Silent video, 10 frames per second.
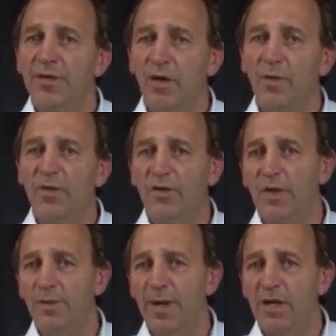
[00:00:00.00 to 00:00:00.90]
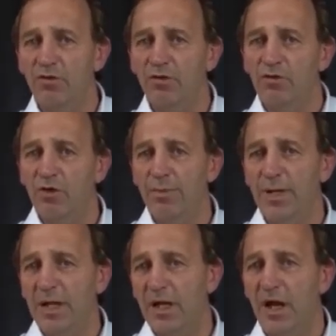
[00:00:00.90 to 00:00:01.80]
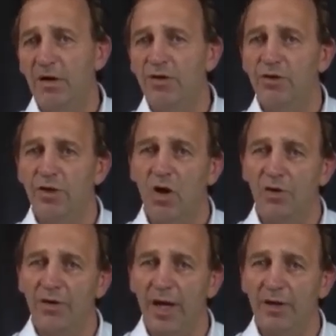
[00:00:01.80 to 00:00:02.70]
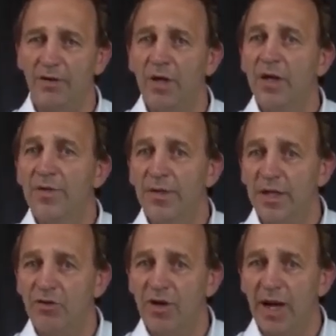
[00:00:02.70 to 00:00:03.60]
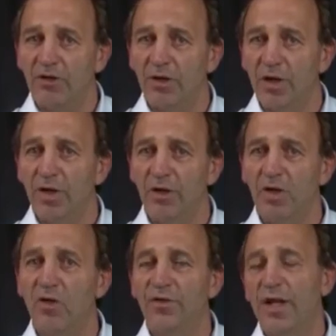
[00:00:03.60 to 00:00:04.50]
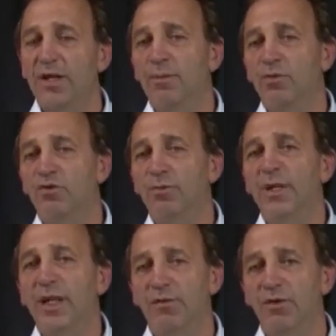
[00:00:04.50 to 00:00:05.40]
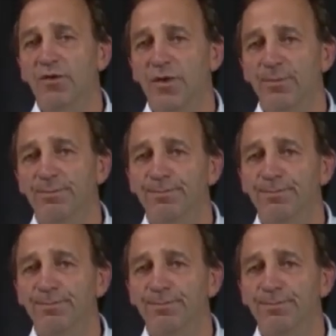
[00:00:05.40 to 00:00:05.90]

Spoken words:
then obviously the patient should be encouraged to contact the injector, and a contact number should be given to them.